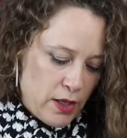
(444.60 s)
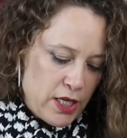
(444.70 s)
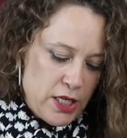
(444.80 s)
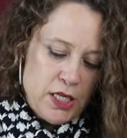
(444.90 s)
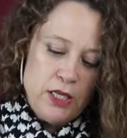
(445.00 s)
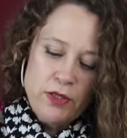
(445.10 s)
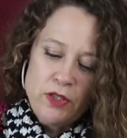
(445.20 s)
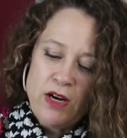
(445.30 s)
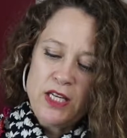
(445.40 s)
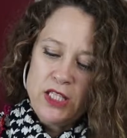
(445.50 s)
Continuous
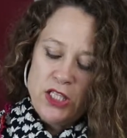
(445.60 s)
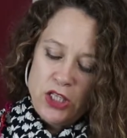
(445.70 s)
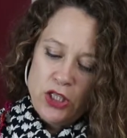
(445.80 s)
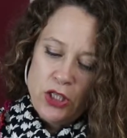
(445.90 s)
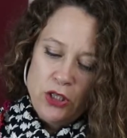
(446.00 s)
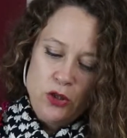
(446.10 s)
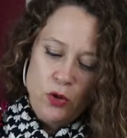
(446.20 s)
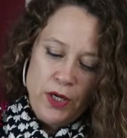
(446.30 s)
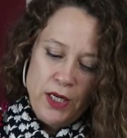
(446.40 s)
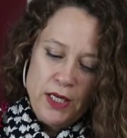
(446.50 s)
granny stitch
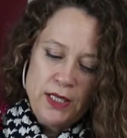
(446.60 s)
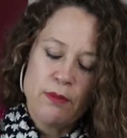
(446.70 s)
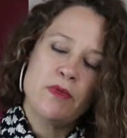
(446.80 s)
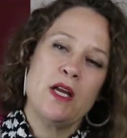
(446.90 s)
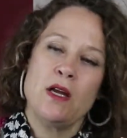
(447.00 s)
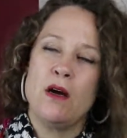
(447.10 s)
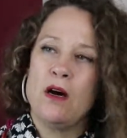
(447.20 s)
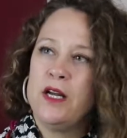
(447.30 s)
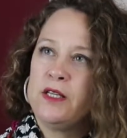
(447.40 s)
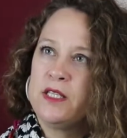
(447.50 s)
join is something
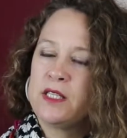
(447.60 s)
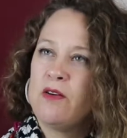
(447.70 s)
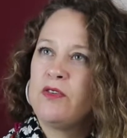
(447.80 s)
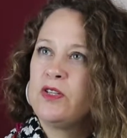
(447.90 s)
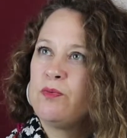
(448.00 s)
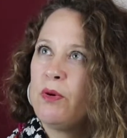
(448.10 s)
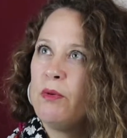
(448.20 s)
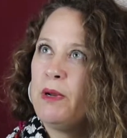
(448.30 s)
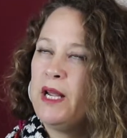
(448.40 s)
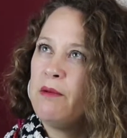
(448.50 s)
I discovered
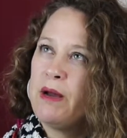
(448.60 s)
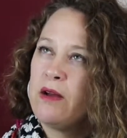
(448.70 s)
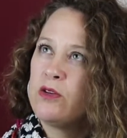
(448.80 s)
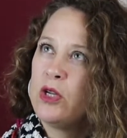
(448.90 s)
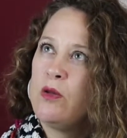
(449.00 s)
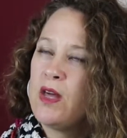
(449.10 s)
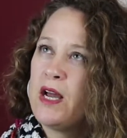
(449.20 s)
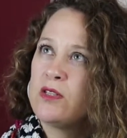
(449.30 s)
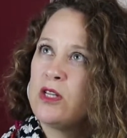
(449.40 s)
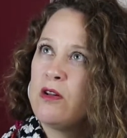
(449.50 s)
probably in about
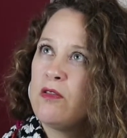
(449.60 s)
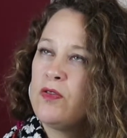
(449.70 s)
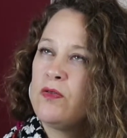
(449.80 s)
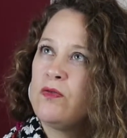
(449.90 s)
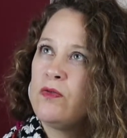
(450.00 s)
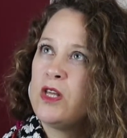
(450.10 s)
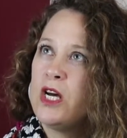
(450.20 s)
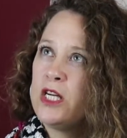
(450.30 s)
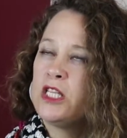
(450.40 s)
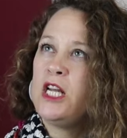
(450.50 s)

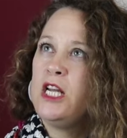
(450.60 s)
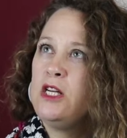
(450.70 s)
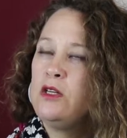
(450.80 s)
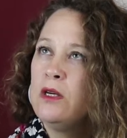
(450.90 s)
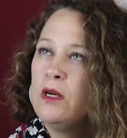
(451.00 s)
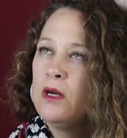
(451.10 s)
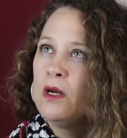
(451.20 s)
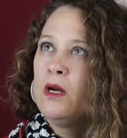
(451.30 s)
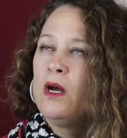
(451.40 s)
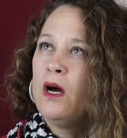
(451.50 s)
2013
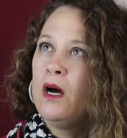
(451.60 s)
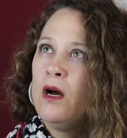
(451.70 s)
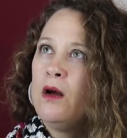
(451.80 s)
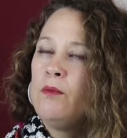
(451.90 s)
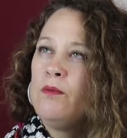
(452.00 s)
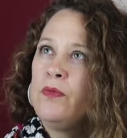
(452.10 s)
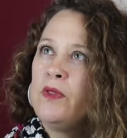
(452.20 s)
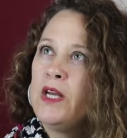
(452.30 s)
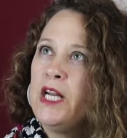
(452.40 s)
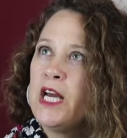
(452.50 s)
in
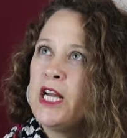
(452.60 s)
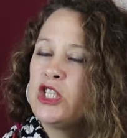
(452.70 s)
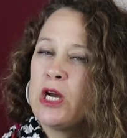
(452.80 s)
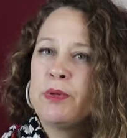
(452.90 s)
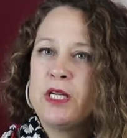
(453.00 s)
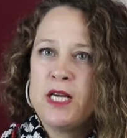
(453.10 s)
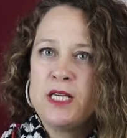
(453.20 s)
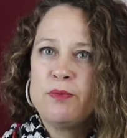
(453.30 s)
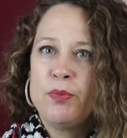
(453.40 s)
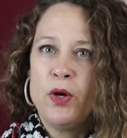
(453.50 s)
a
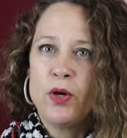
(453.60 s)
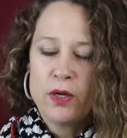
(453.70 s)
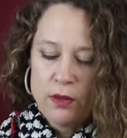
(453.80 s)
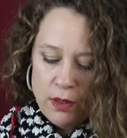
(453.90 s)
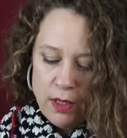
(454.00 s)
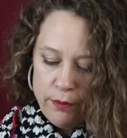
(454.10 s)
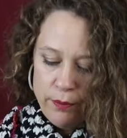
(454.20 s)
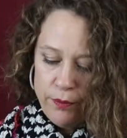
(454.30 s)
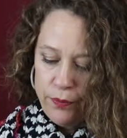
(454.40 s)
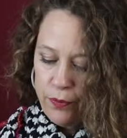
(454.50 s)
Japanese book,
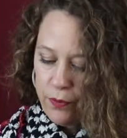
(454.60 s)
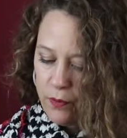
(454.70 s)
and